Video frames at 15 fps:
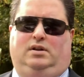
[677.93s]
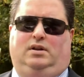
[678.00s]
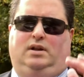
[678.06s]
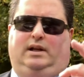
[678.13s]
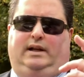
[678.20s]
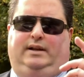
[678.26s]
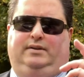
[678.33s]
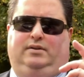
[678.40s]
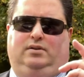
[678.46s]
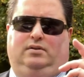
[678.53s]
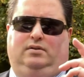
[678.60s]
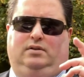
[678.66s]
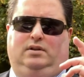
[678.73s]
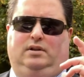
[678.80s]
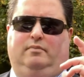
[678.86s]
and
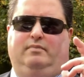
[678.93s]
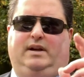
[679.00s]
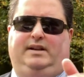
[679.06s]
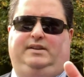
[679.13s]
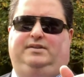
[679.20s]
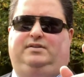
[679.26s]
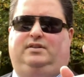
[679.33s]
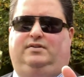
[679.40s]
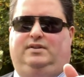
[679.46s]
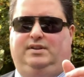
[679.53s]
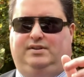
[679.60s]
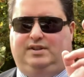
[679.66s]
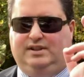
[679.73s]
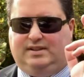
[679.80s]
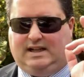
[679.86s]
amazed that this
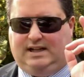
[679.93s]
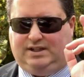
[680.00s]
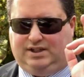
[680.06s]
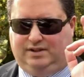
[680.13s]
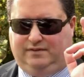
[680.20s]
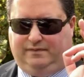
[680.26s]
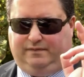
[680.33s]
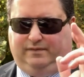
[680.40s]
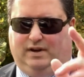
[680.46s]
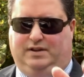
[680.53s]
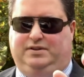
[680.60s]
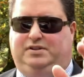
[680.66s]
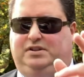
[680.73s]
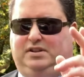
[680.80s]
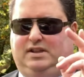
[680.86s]
is actually
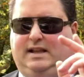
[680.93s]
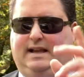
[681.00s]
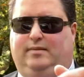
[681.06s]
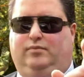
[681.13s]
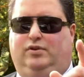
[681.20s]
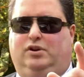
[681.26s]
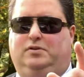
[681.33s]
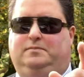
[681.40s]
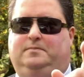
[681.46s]
front camera.